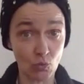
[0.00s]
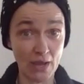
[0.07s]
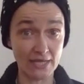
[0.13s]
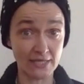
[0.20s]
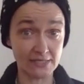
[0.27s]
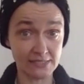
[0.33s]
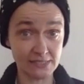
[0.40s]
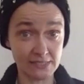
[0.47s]

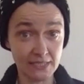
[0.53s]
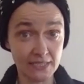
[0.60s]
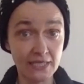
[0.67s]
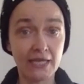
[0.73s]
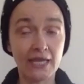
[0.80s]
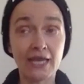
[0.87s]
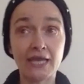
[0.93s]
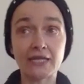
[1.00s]
ways.
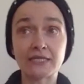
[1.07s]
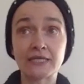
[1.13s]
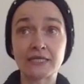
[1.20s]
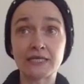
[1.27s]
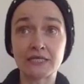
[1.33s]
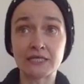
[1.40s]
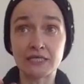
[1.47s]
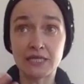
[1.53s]
And
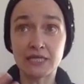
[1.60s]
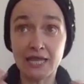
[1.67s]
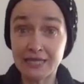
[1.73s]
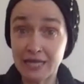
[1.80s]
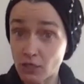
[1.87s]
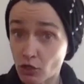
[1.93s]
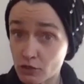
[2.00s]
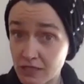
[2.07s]

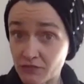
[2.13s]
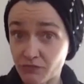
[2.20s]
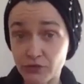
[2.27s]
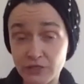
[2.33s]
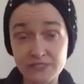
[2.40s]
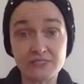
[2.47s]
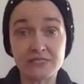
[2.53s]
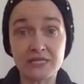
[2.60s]
I know that, for
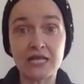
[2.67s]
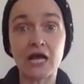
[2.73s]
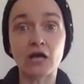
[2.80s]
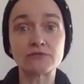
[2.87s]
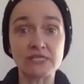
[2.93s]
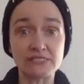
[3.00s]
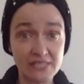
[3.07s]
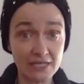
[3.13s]
instance, the cow
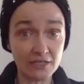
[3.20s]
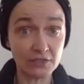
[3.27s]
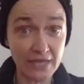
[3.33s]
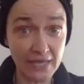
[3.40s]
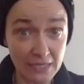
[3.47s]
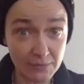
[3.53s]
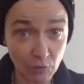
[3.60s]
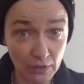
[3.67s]
is a sacred
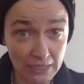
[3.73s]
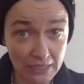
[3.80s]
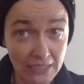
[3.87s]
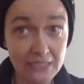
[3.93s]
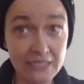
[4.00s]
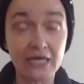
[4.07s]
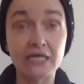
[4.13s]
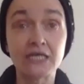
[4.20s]
animal in
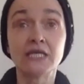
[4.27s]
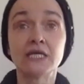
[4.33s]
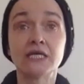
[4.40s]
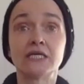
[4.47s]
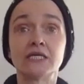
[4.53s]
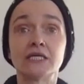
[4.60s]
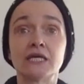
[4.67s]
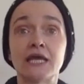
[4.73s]
India.
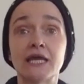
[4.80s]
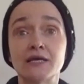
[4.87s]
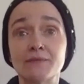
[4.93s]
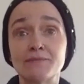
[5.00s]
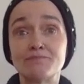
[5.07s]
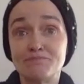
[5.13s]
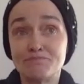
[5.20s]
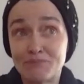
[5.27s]

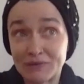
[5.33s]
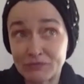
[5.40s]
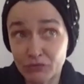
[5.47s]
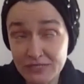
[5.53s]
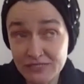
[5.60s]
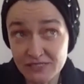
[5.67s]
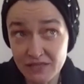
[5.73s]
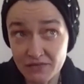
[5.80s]
But for
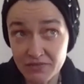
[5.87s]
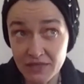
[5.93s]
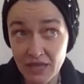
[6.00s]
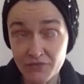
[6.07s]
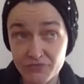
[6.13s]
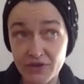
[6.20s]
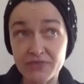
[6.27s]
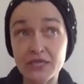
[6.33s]
instance,
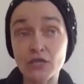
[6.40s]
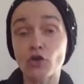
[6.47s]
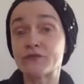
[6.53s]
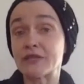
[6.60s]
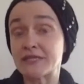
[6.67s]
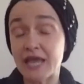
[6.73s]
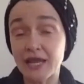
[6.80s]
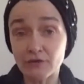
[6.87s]
if I think of
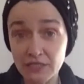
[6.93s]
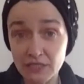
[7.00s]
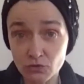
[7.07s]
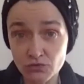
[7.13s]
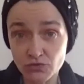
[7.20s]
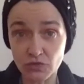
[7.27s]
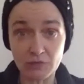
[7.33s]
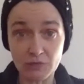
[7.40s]
the dairy
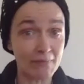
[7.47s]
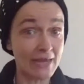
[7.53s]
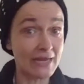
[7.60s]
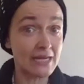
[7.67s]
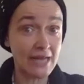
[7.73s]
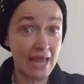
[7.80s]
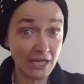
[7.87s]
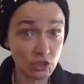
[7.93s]
industry in
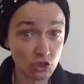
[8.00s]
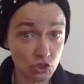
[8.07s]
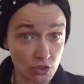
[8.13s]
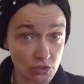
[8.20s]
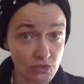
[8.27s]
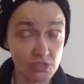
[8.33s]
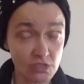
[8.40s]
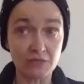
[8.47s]
many
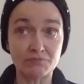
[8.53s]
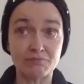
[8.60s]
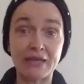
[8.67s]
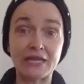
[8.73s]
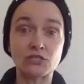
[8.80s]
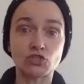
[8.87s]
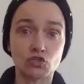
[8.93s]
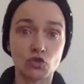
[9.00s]
nations, in
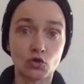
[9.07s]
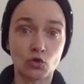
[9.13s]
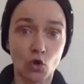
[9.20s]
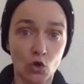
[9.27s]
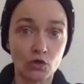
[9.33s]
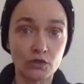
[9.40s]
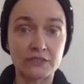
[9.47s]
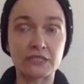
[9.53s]
many
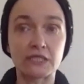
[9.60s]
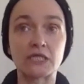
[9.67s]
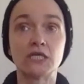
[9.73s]
so-called